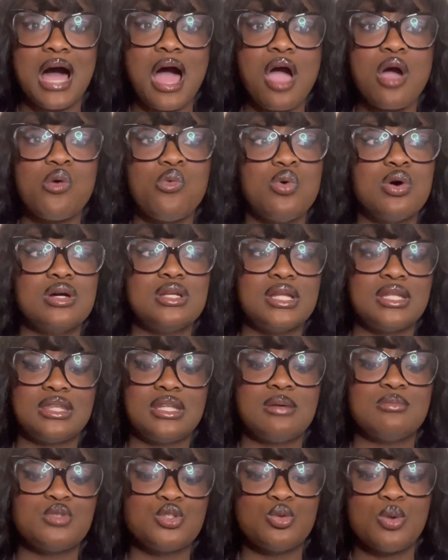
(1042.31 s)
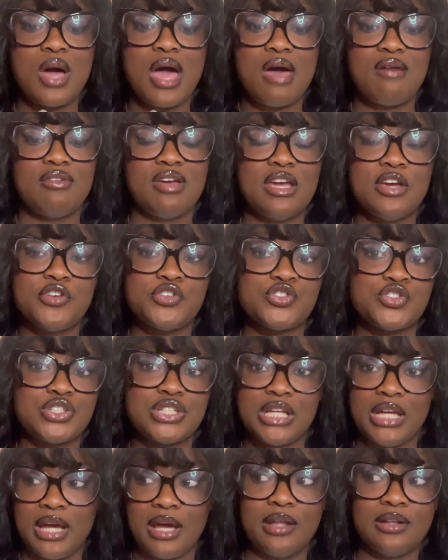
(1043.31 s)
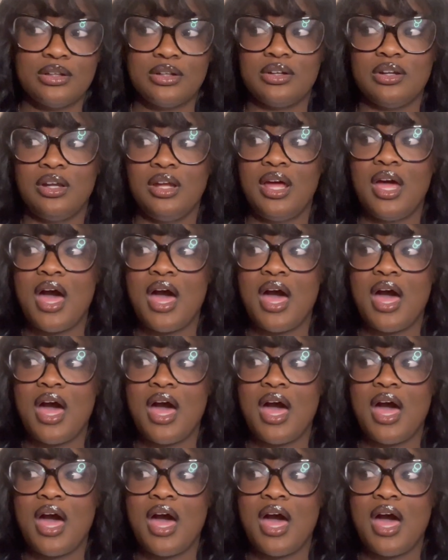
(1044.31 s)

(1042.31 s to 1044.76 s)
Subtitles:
I wanted them to have an entrance together.